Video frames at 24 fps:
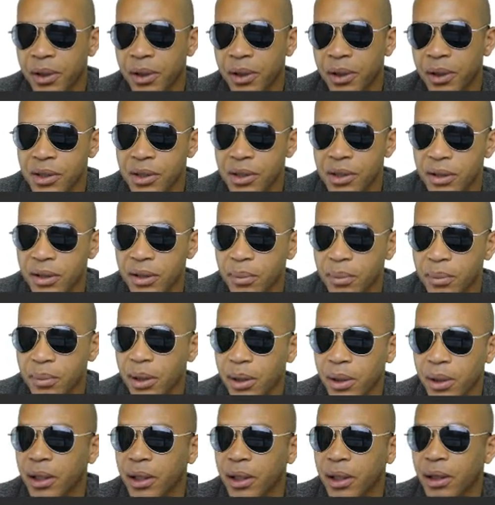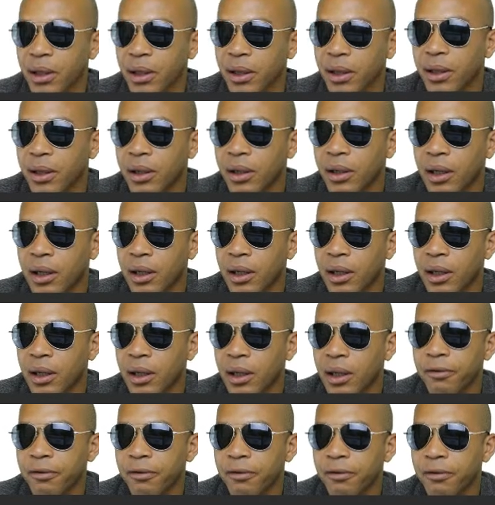can apply.
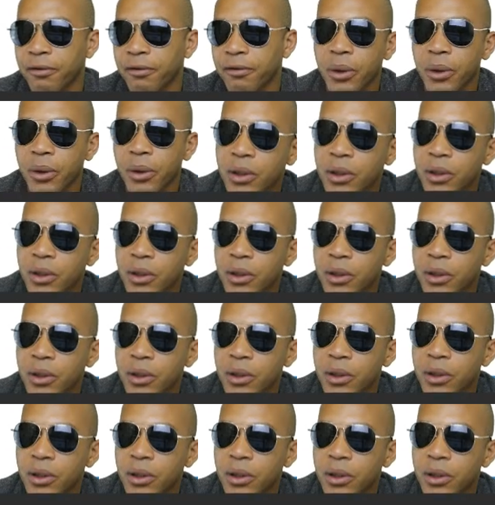Free quote.